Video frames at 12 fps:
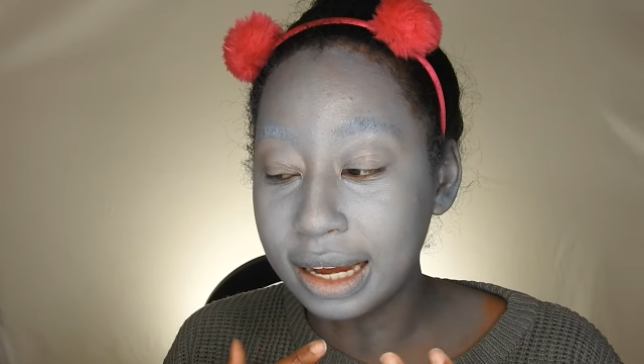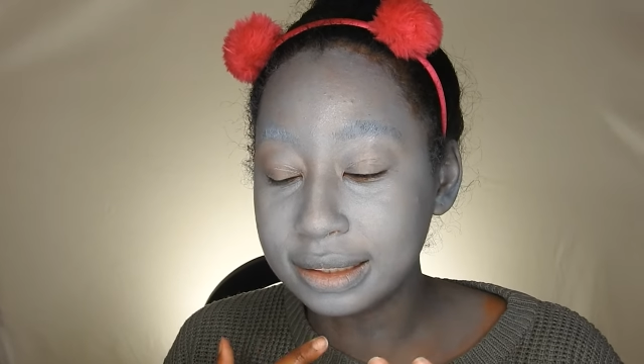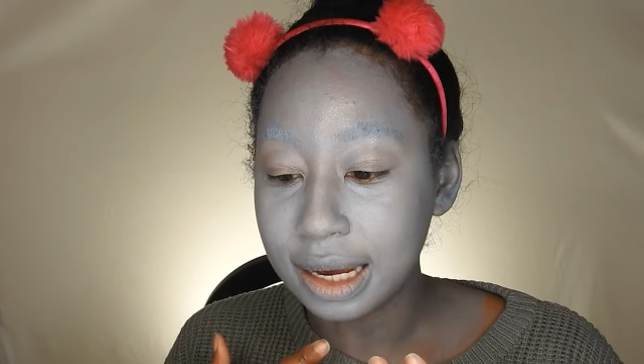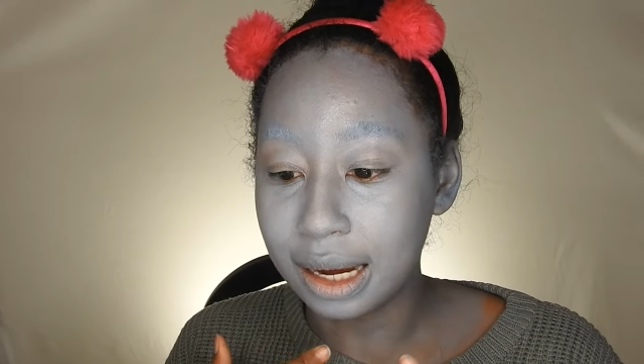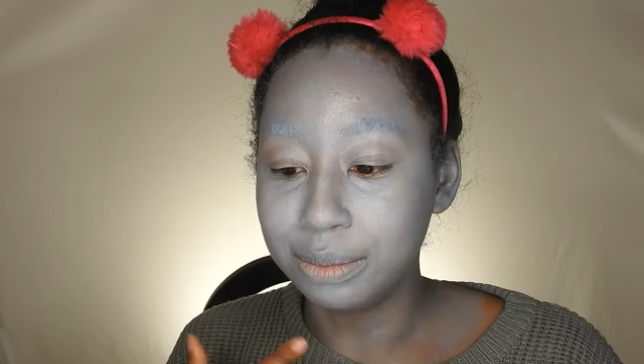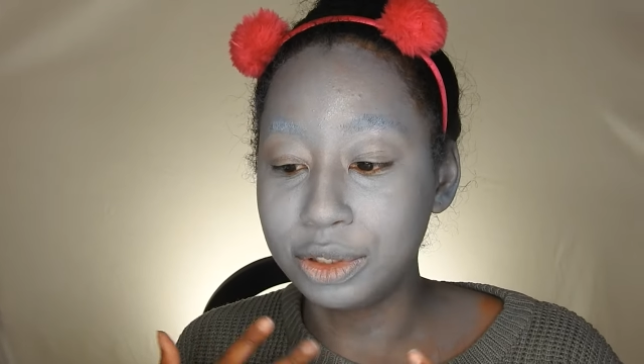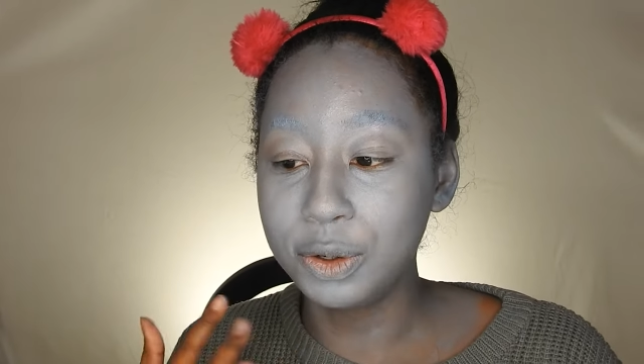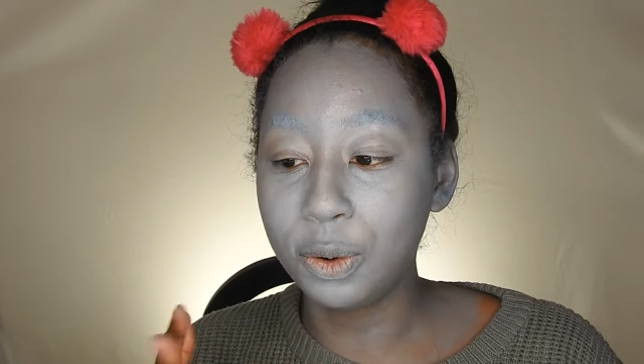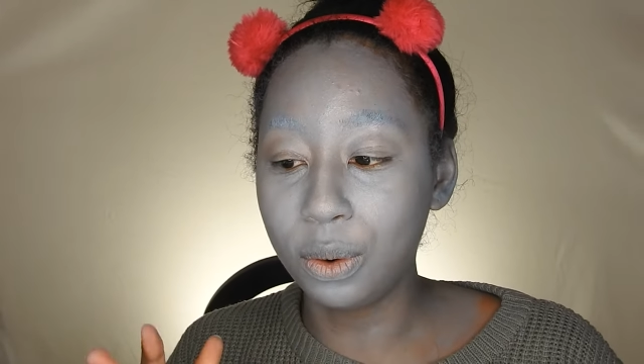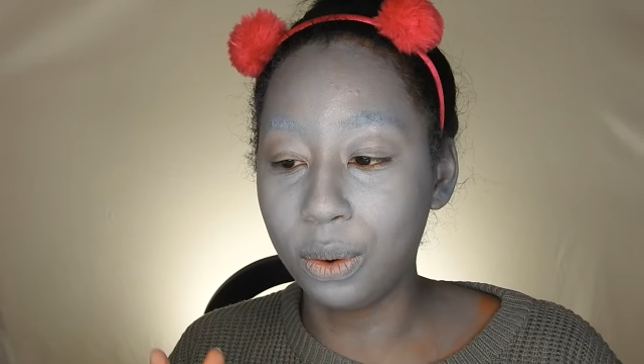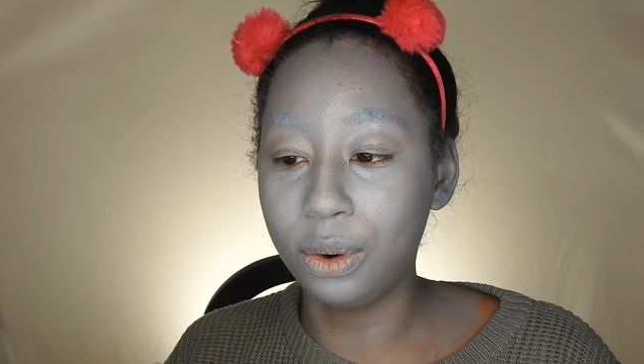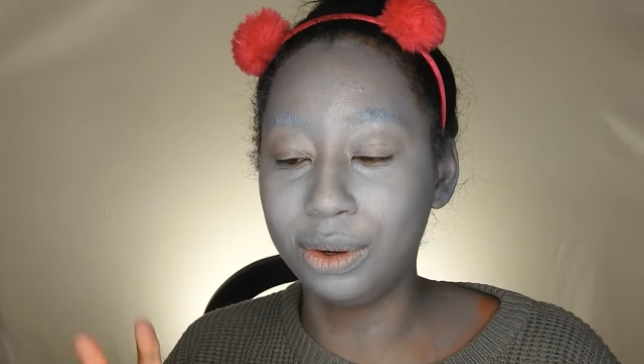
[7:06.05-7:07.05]
as I'm
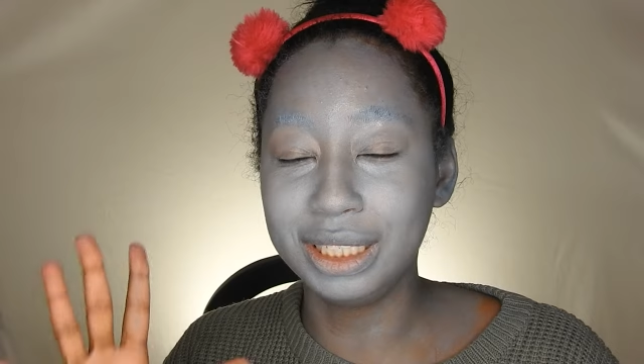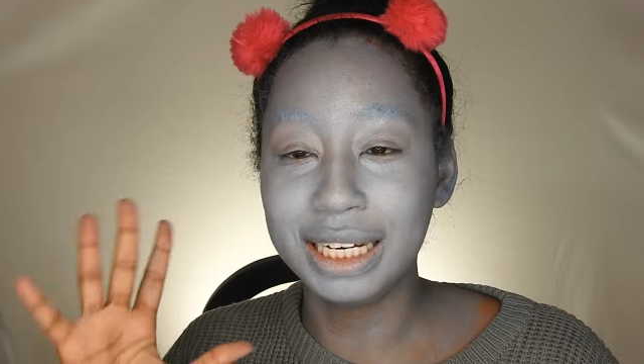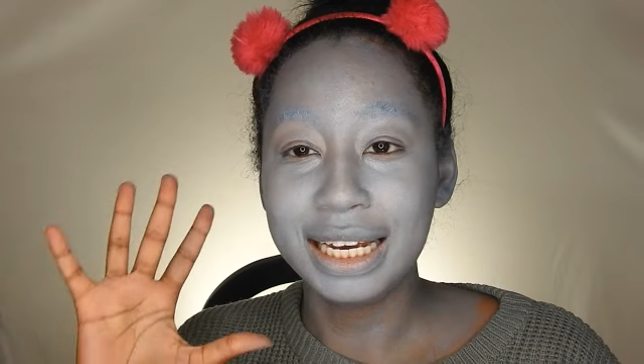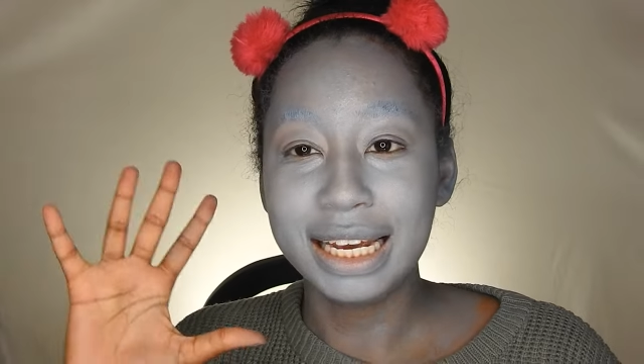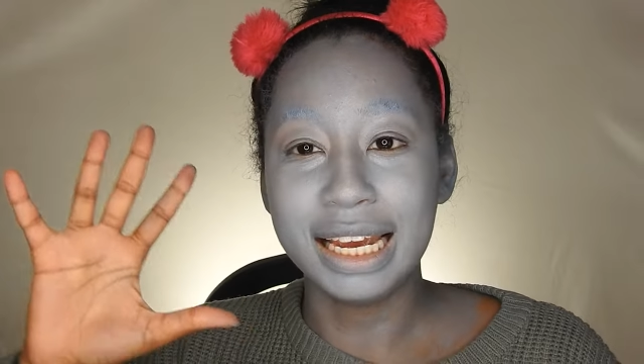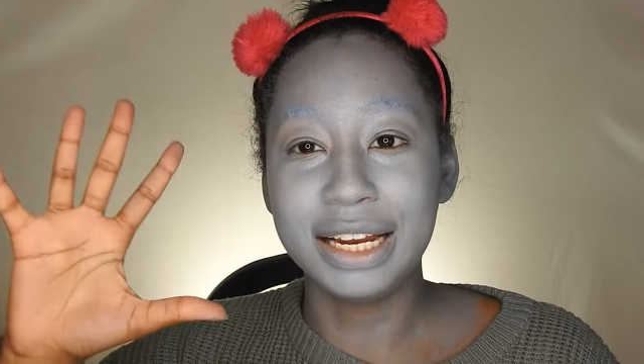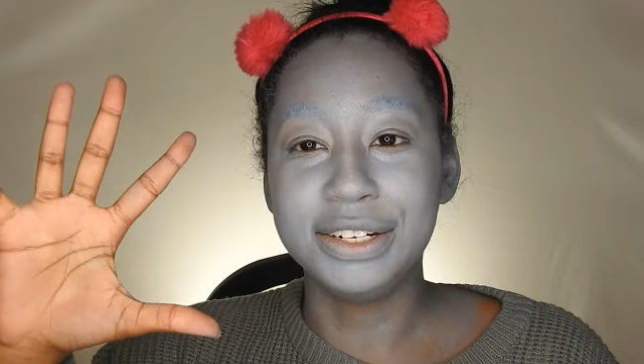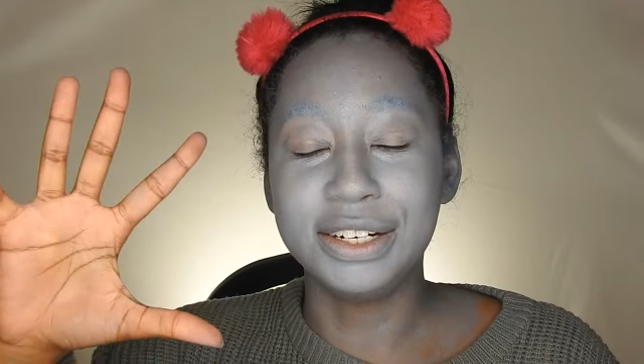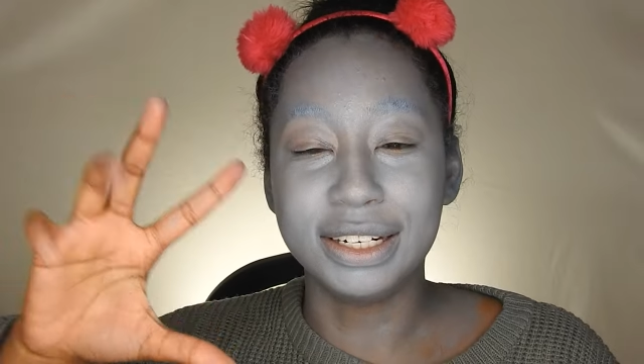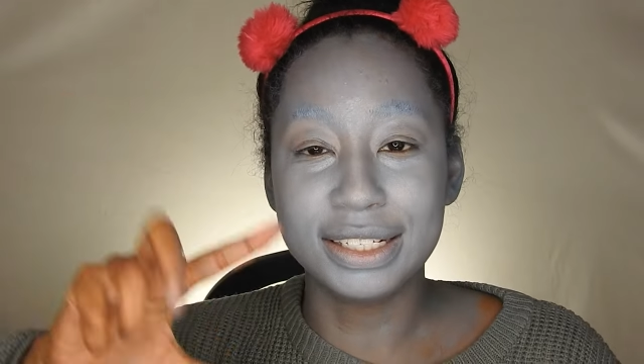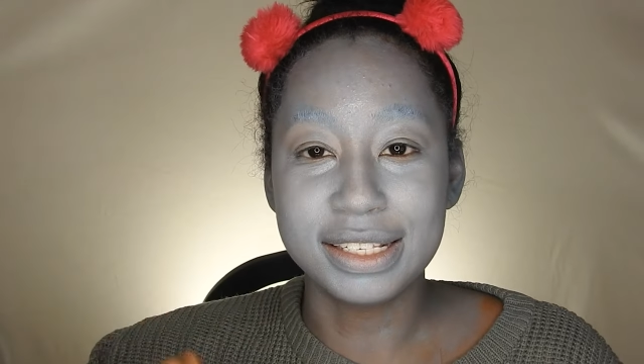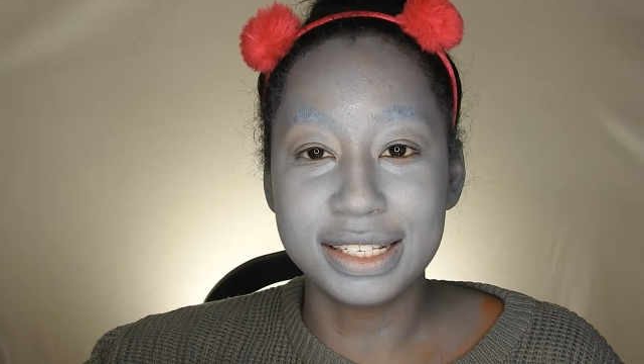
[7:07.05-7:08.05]
told it
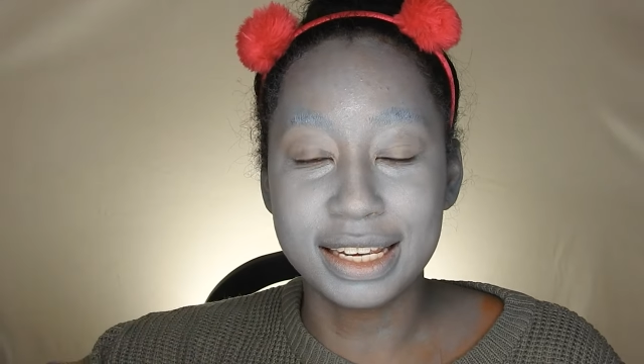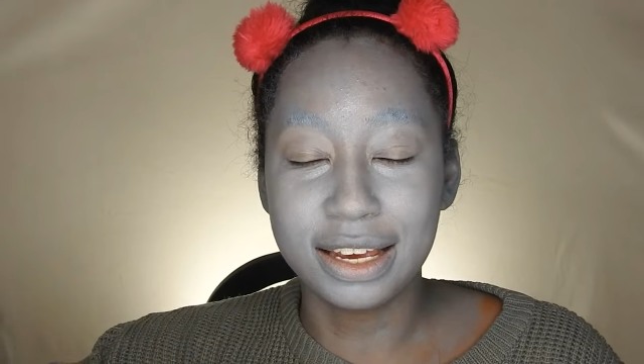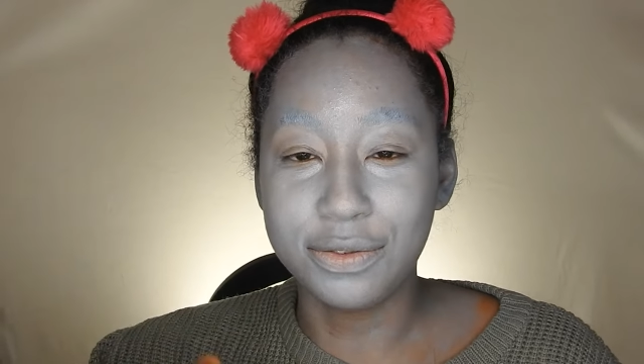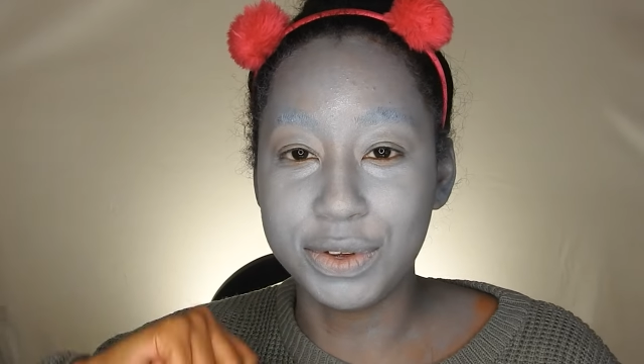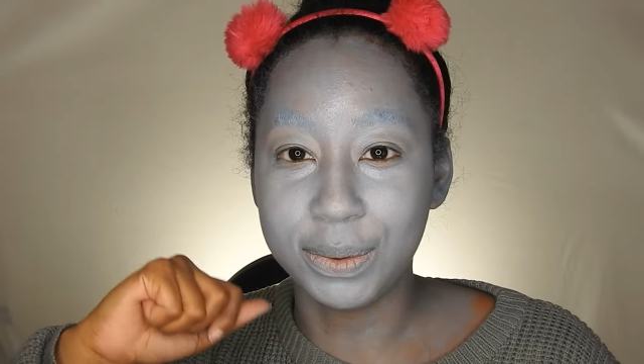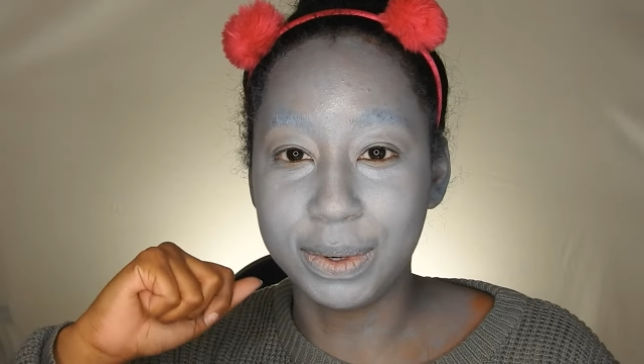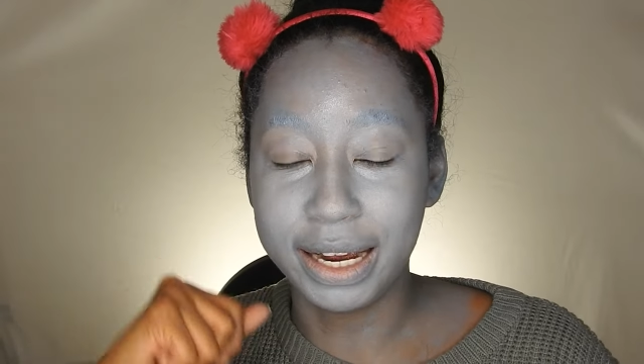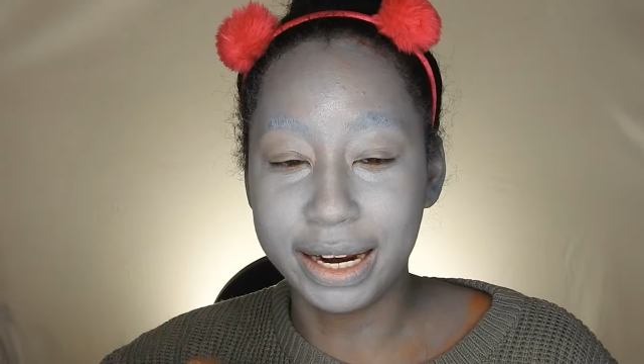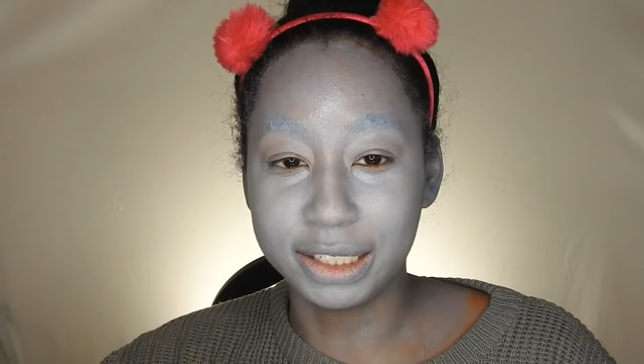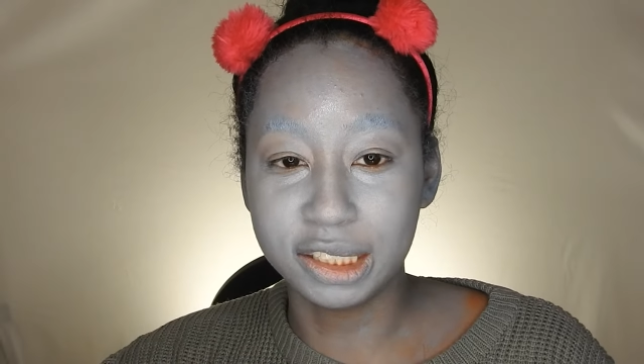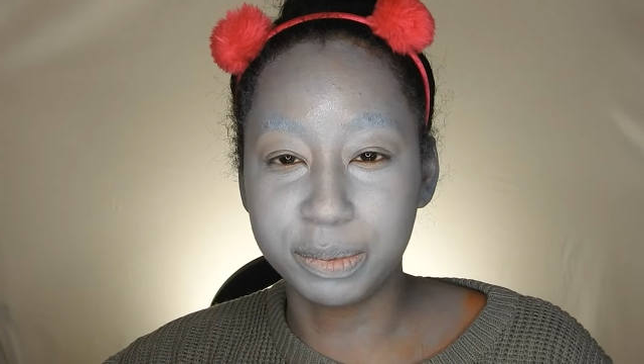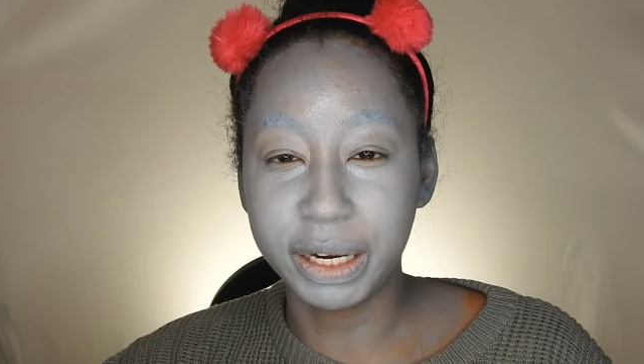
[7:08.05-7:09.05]
does give you a
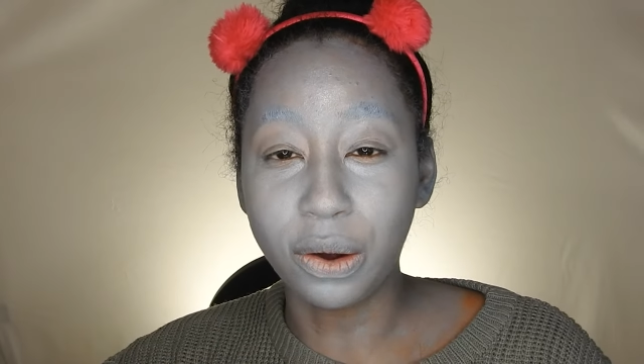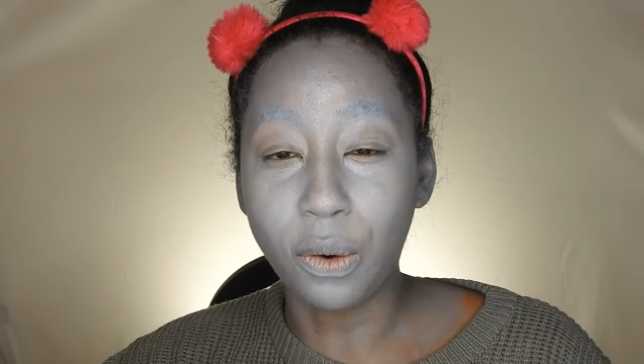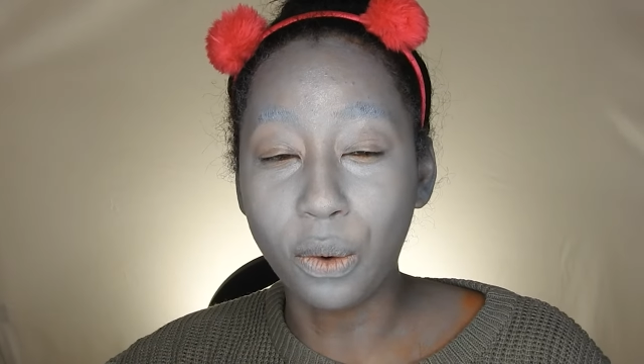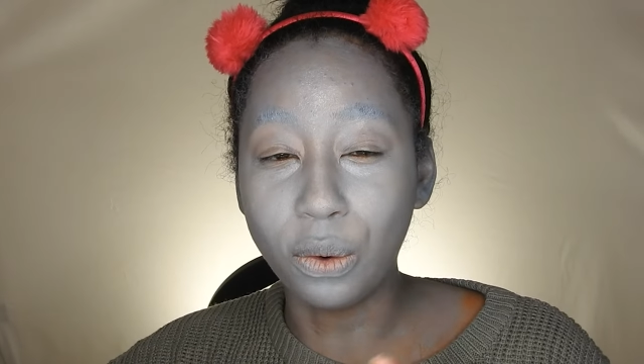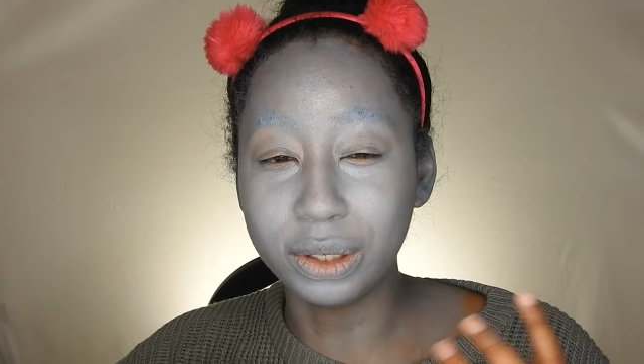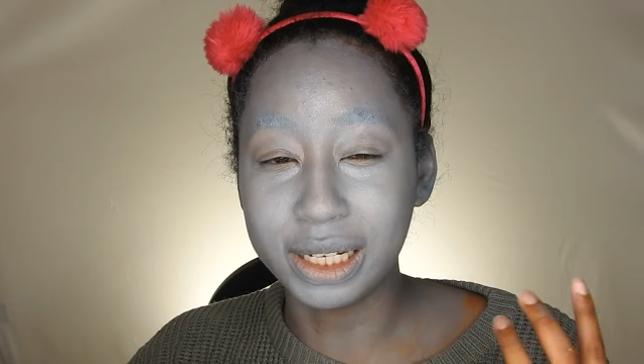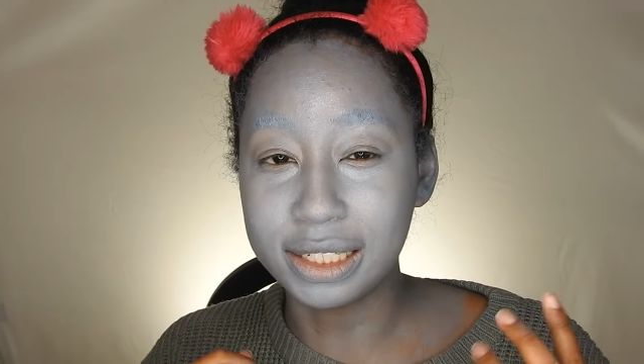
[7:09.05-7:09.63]
hairspray hold.